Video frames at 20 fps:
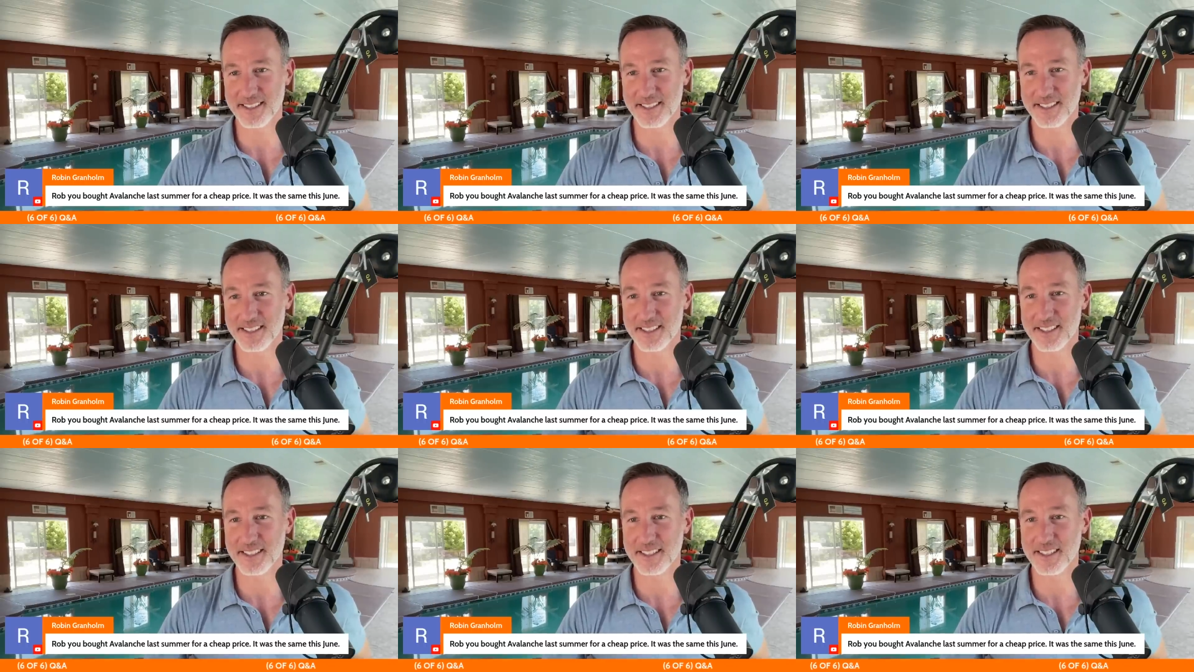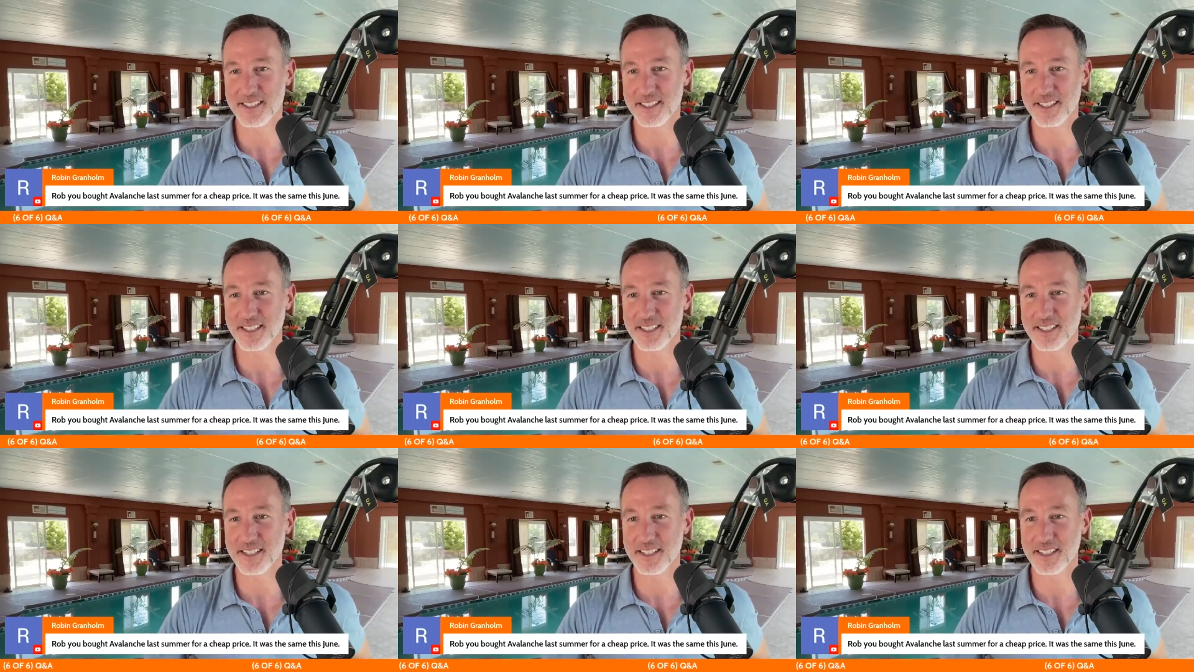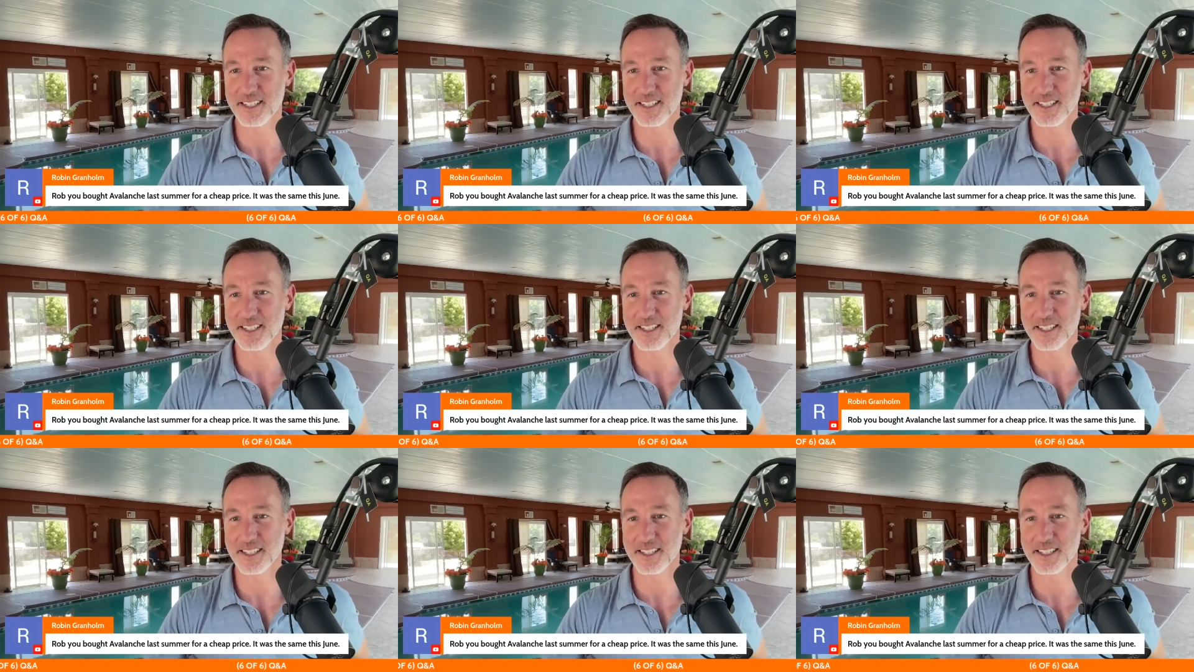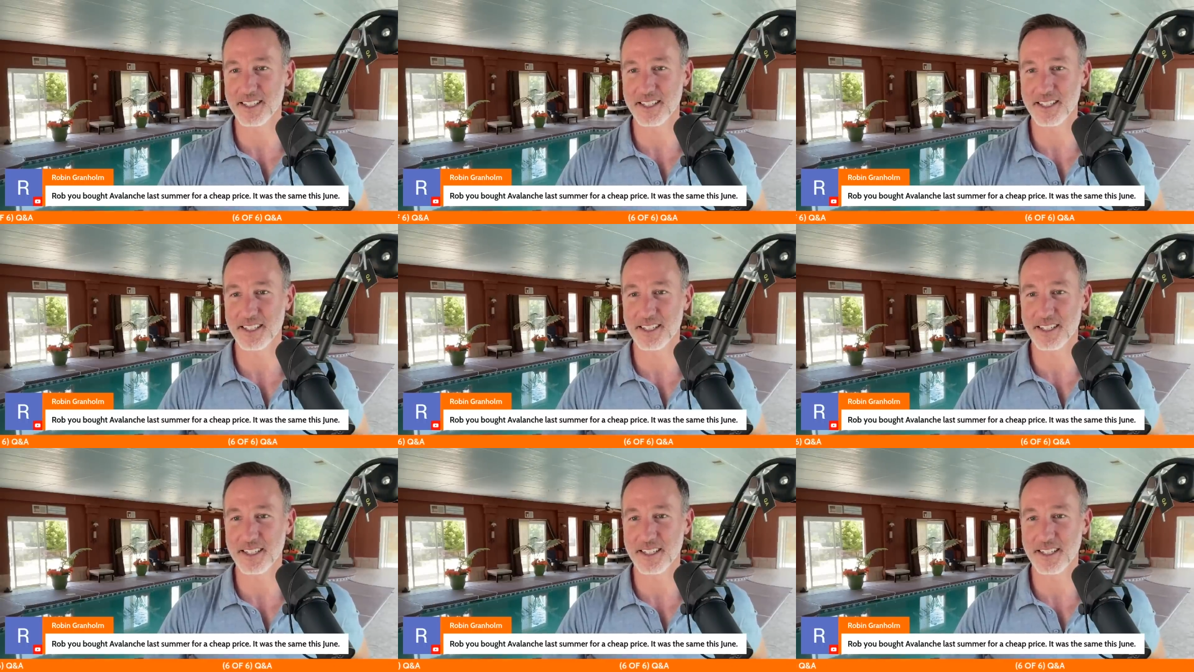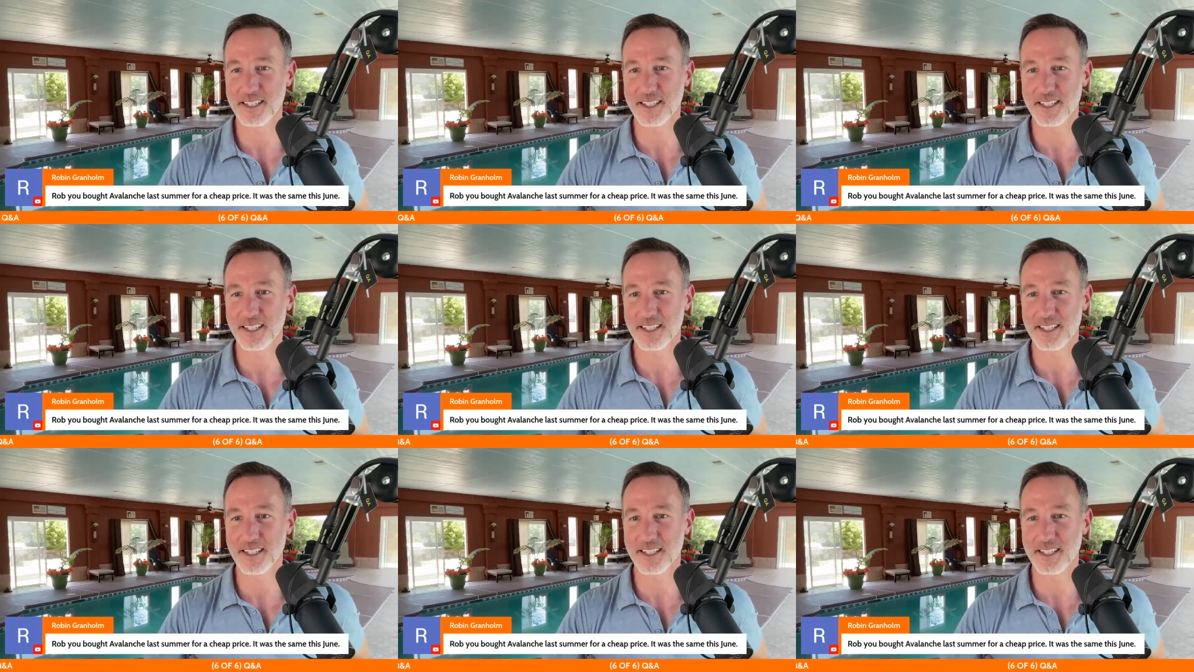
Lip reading: Nobody speaks.